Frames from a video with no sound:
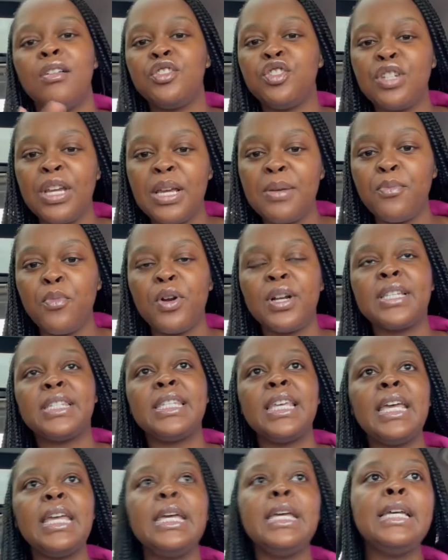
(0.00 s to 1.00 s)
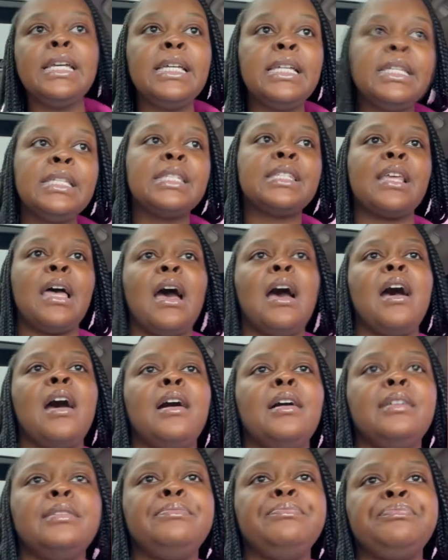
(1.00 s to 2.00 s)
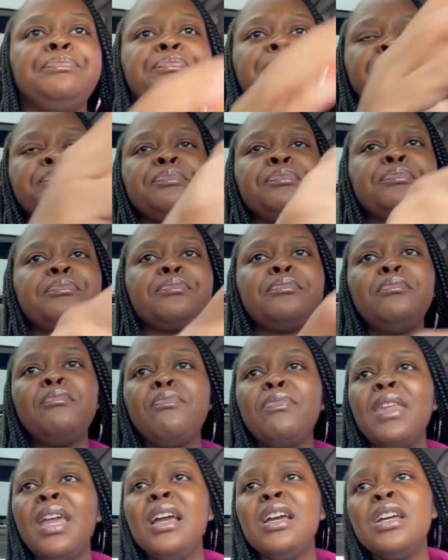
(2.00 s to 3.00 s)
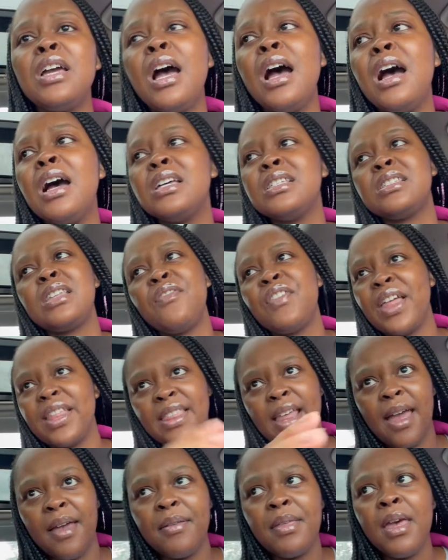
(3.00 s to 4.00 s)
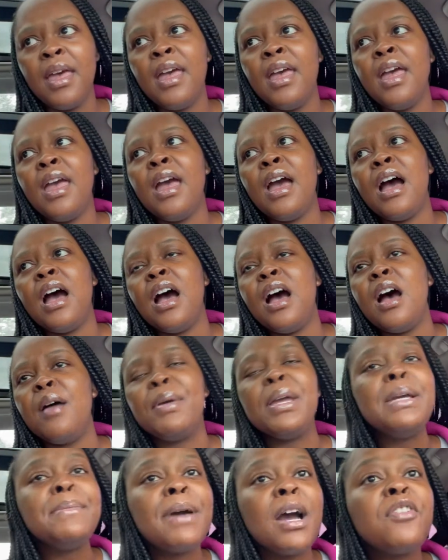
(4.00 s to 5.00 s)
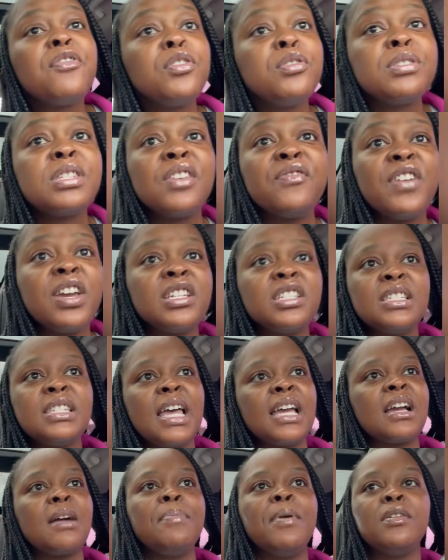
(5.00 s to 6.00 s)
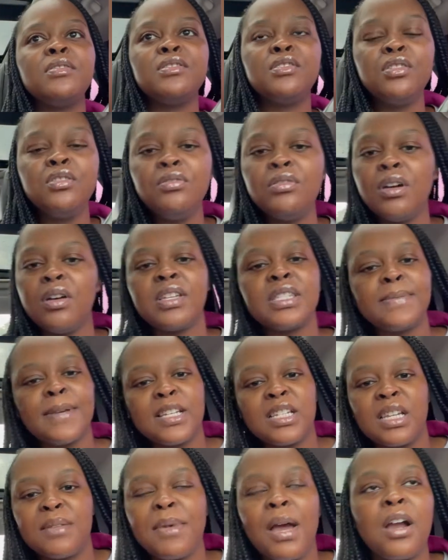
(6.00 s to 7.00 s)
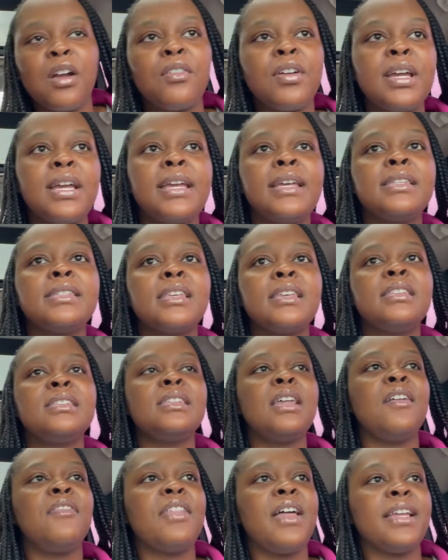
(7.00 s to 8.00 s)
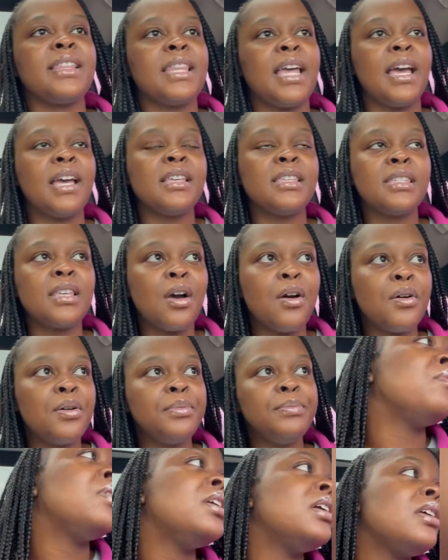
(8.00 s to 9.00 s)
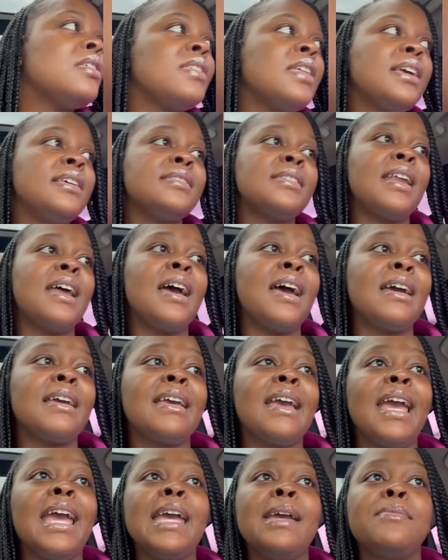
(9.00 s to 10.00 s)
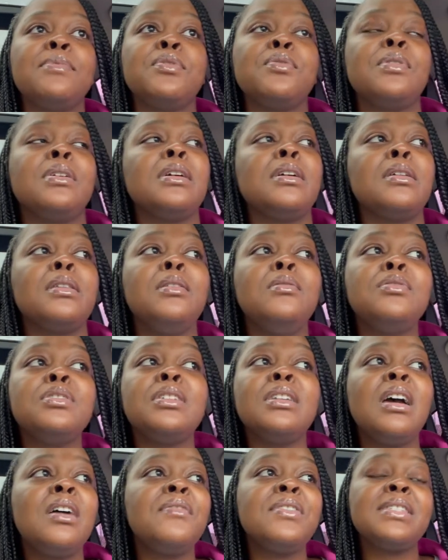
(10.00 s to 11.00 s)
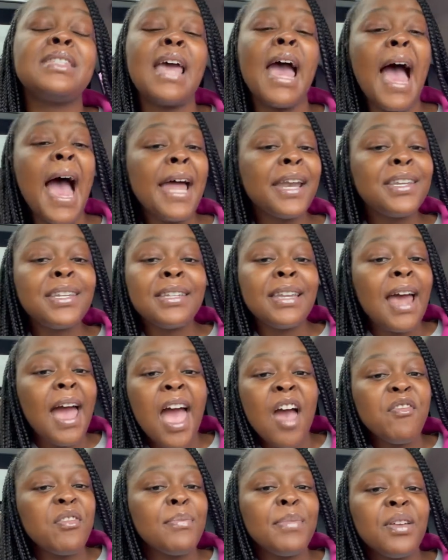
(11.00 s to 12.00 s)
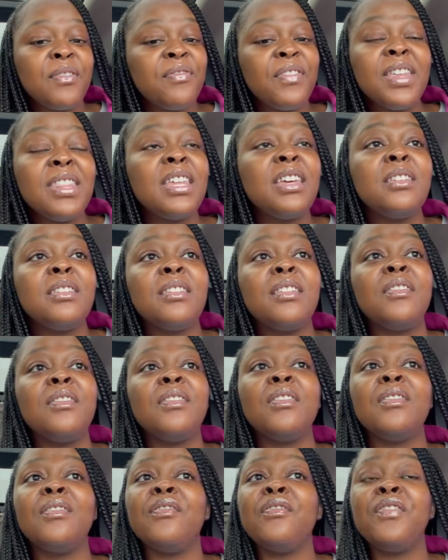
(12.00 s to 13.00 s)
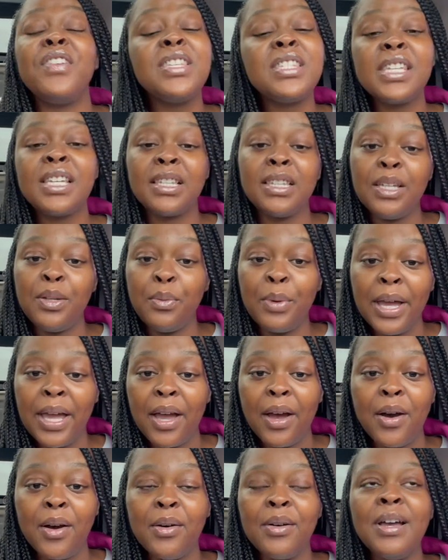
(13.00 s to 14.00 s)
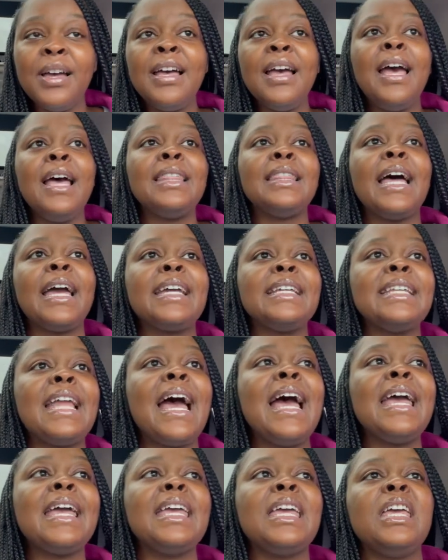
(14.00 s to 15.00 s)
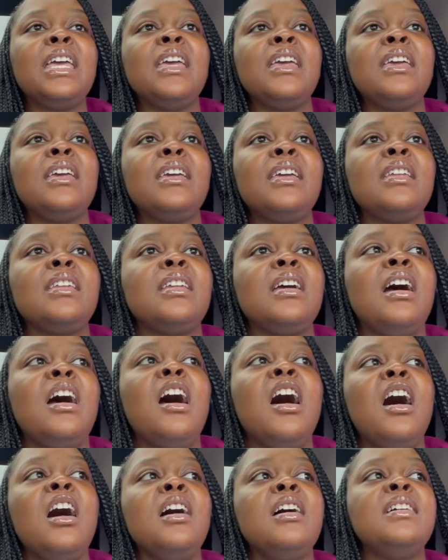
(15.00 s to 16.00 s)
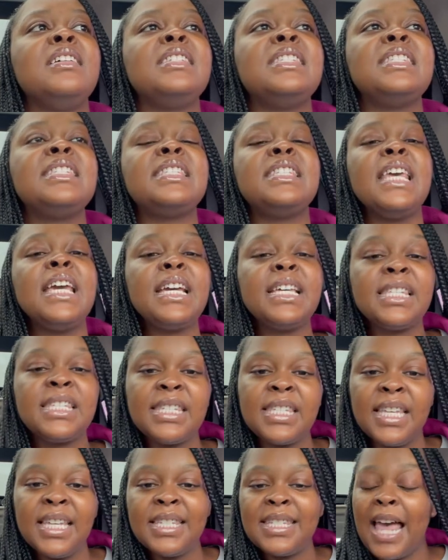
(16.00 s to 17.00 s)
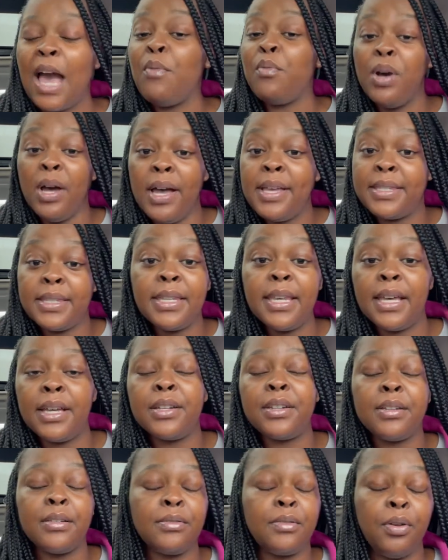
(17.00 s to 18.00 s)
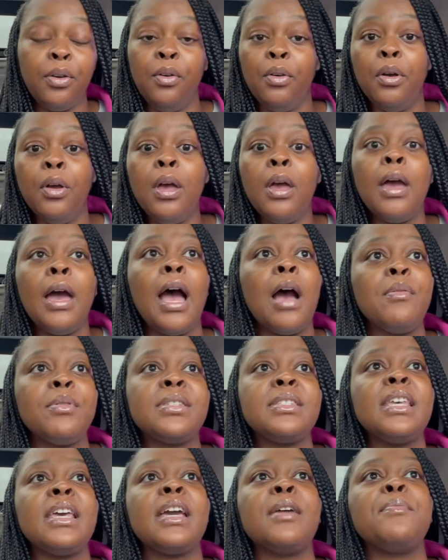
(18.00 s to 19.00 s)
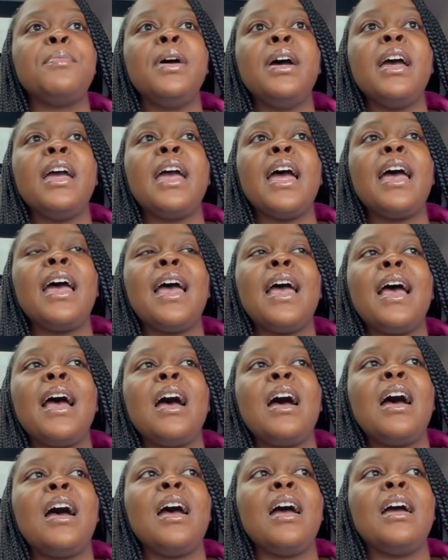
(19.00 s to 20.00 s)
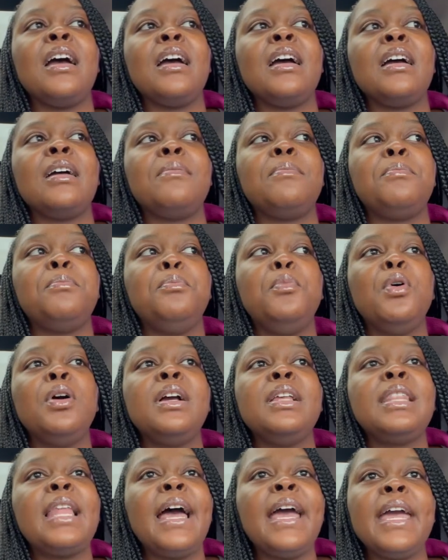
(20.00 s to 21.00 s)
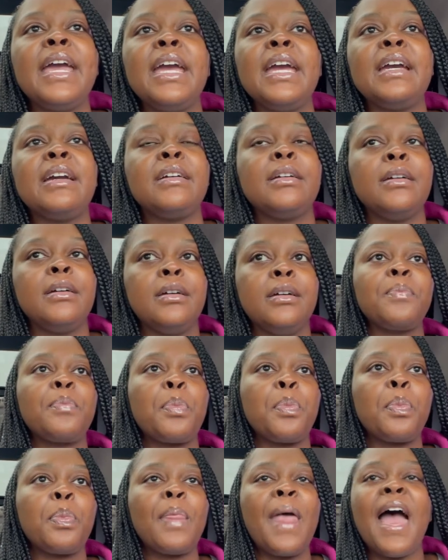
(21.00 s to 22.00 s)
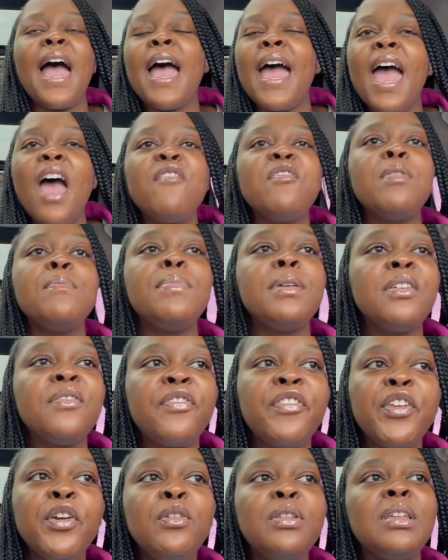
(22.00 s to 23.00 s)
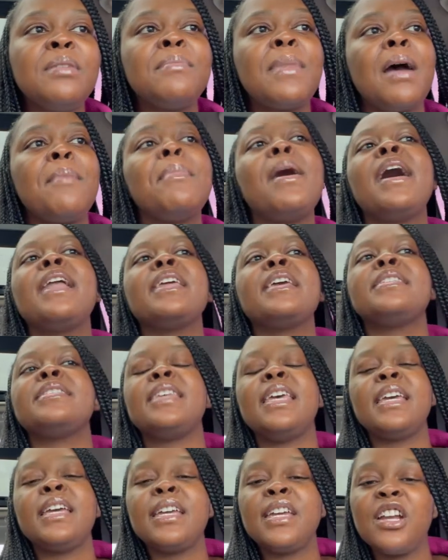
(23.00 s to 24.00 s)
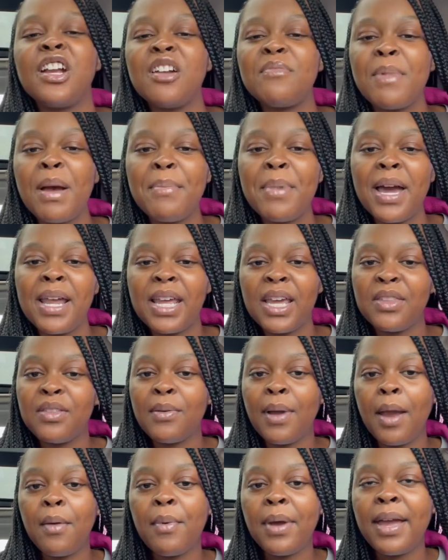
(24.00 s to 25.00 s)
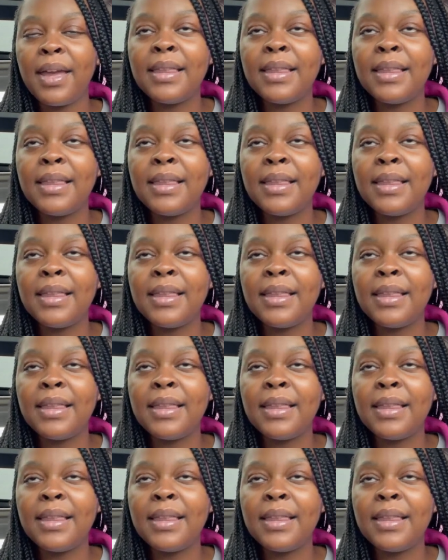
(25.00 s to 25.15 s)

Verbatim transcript: drink, more teas um, stuff like that um, eat my fruits and veggies like I'm supposed to, you know, especially my greens, stuff like that. So one of the things that I came to a conclusion of is that I, I haven't been feeling physically well like not in a uh, sick sense i was sick too, I was sick, but more like I haven't been fueling my body and taking care of my body in the right way.